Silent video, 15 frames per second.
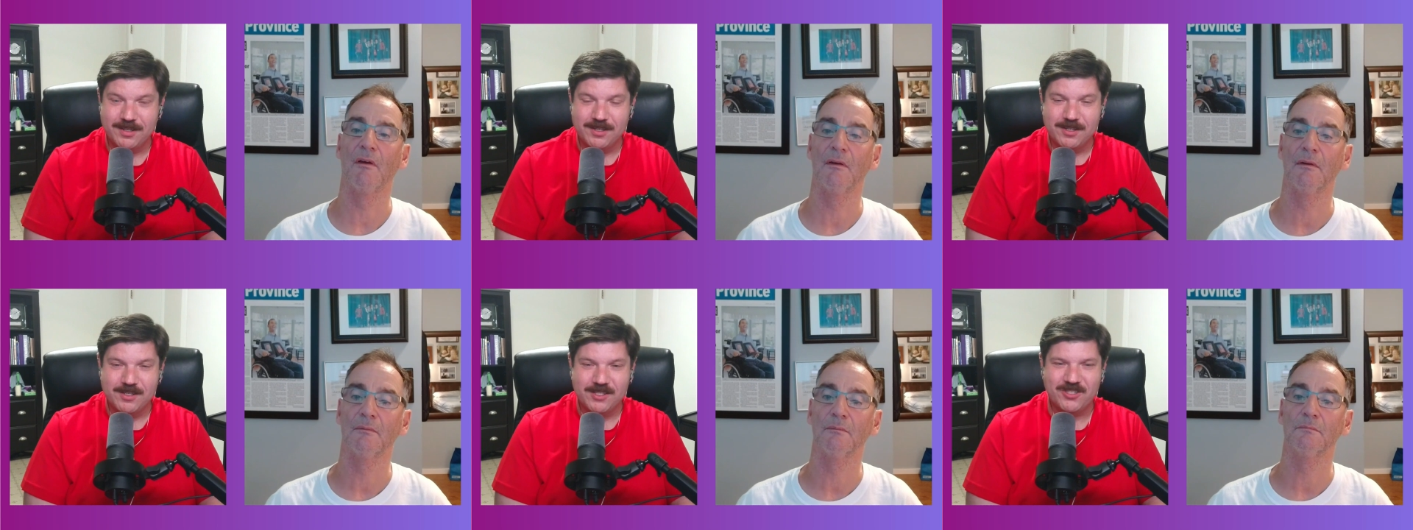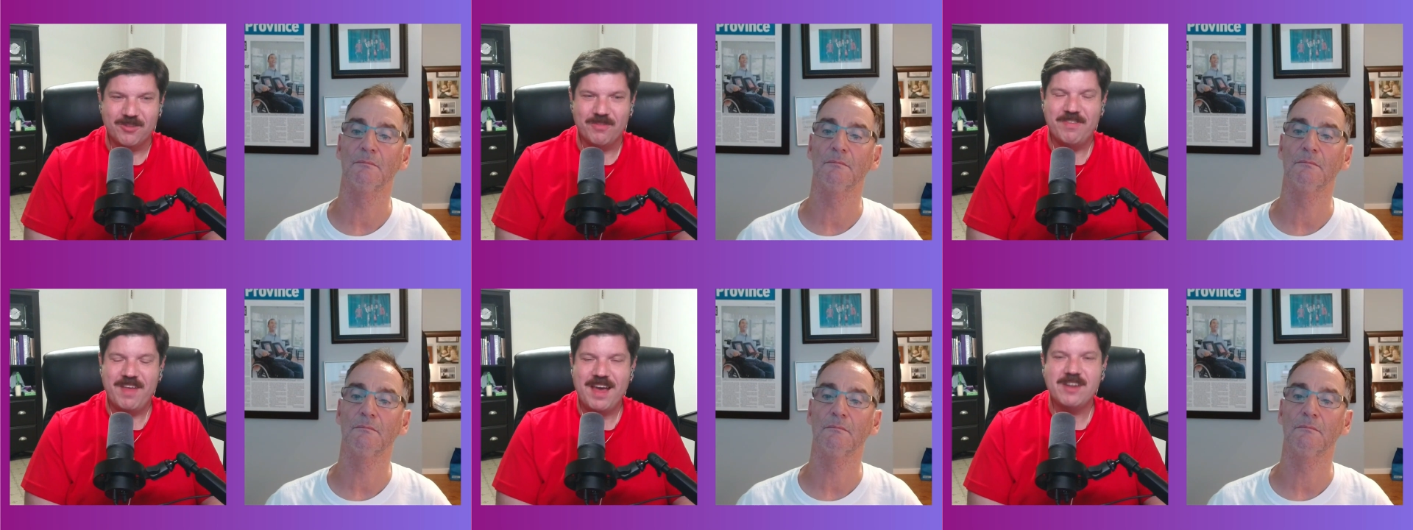Speaker 1: So
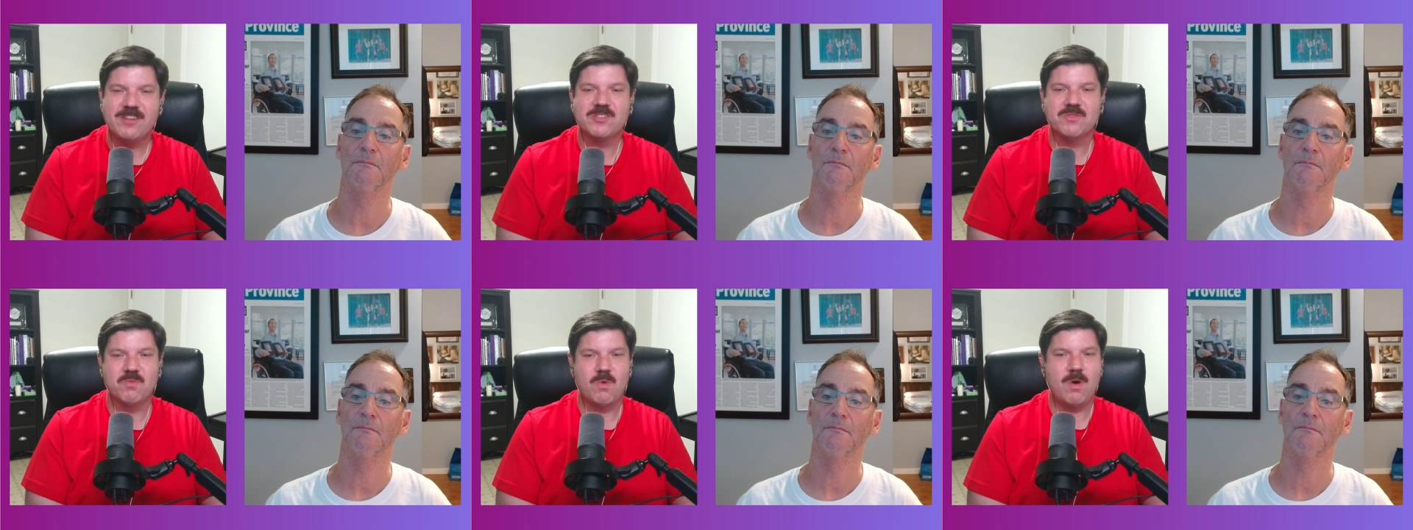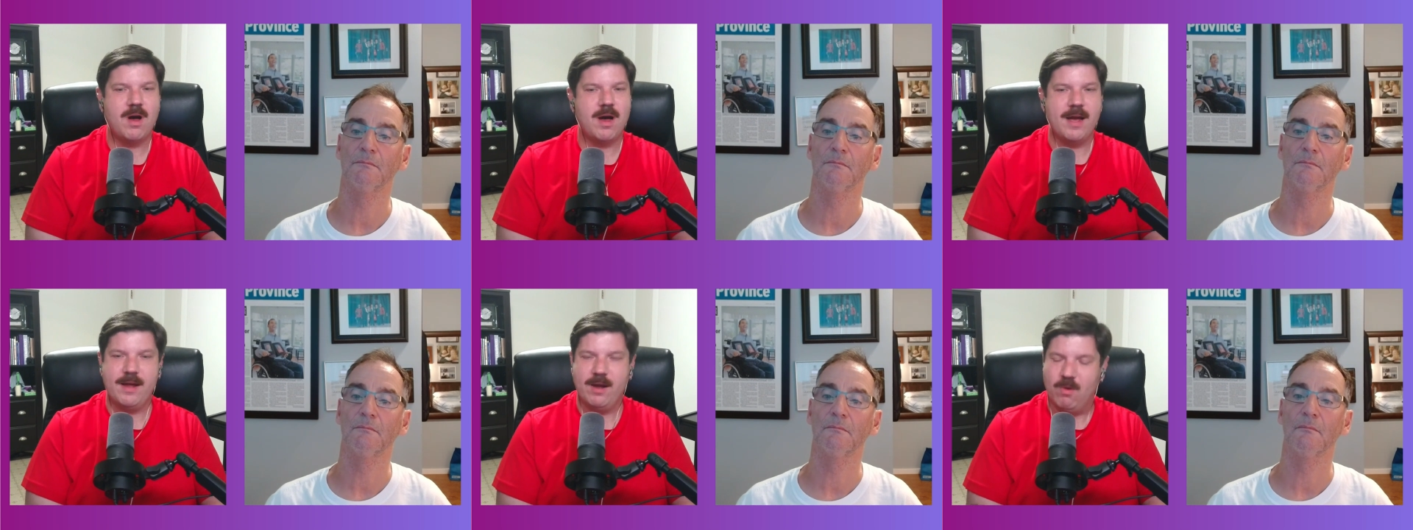that is
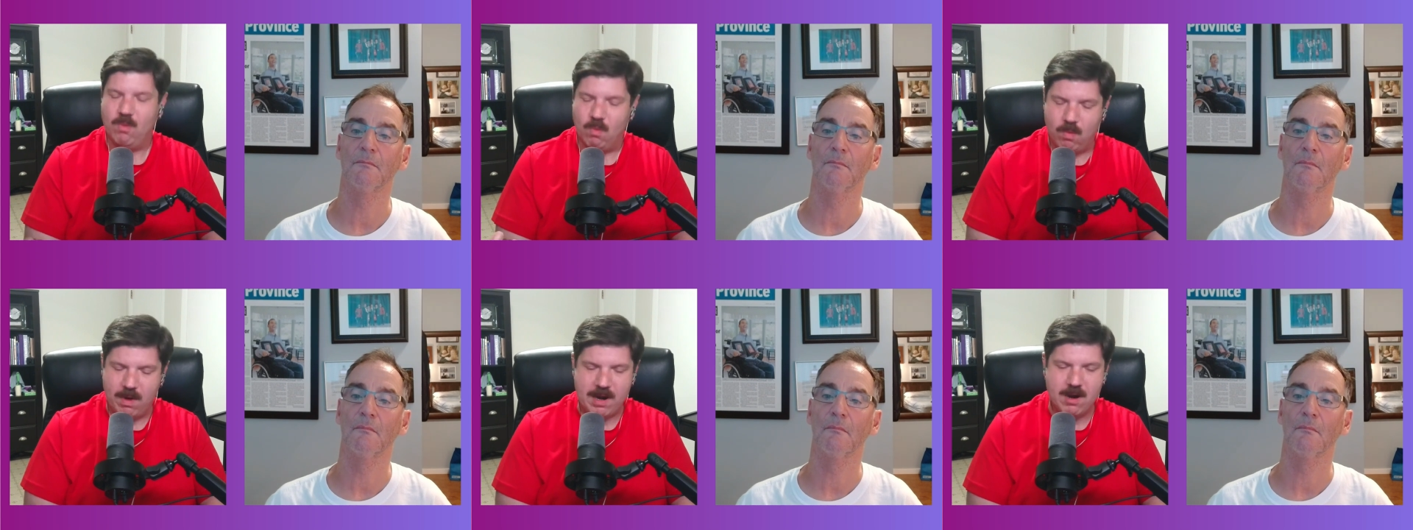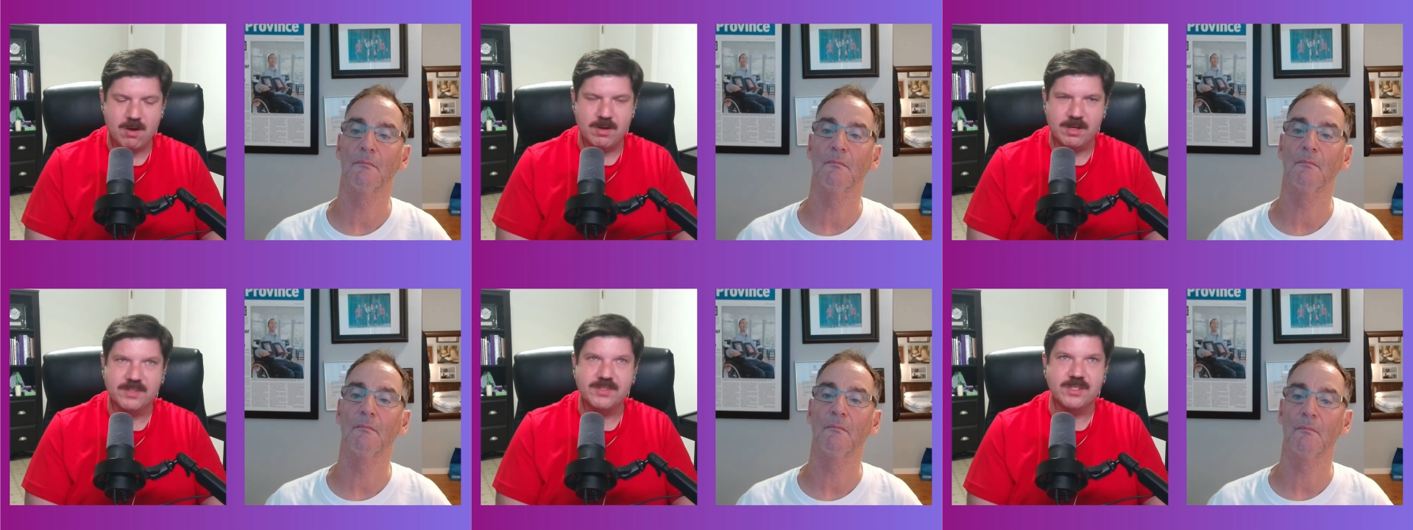why
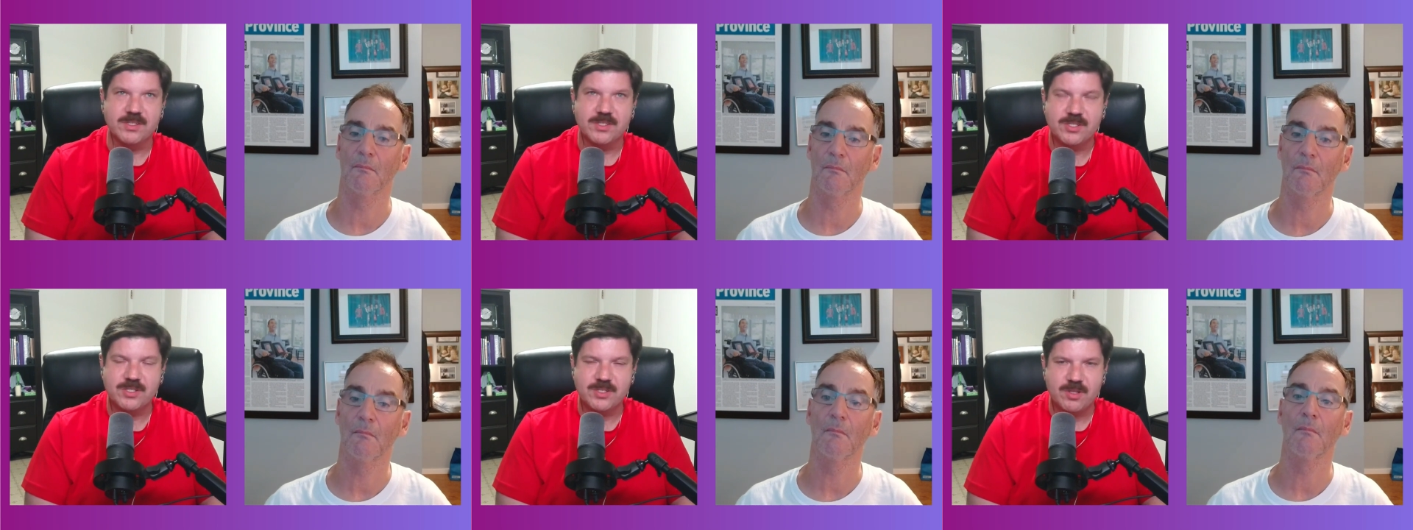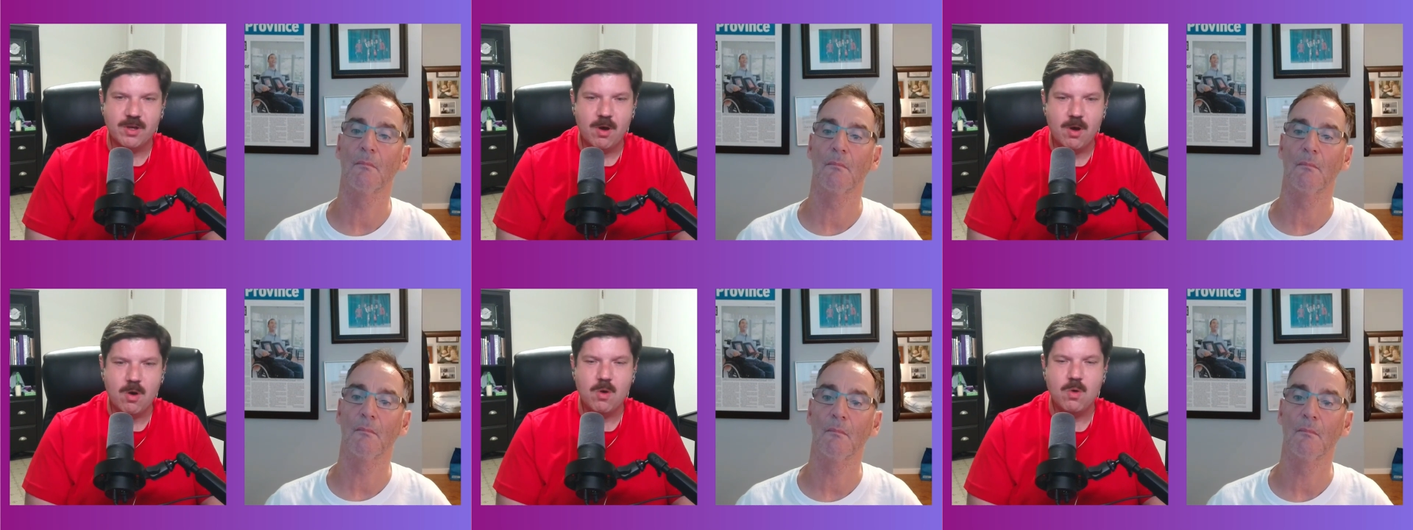awareness is
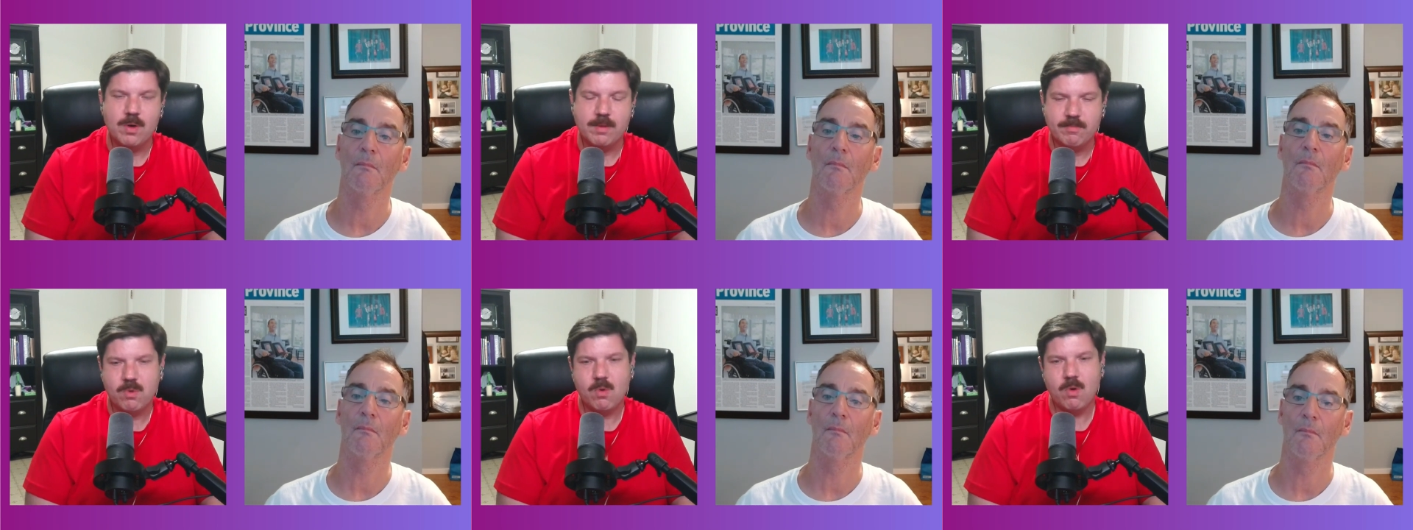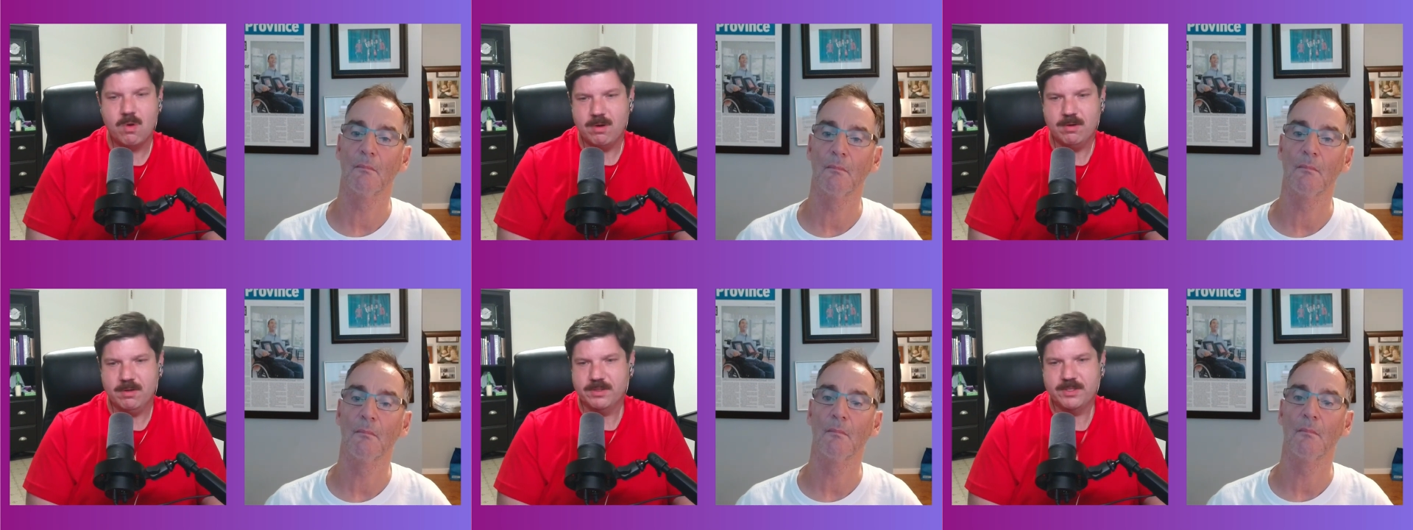so
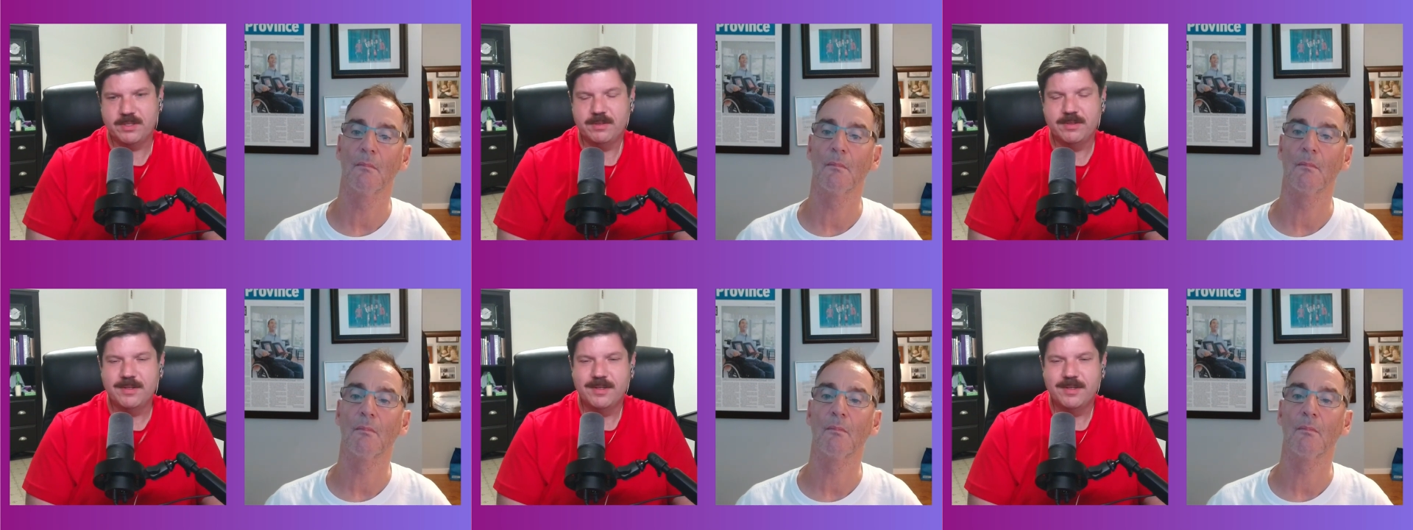important.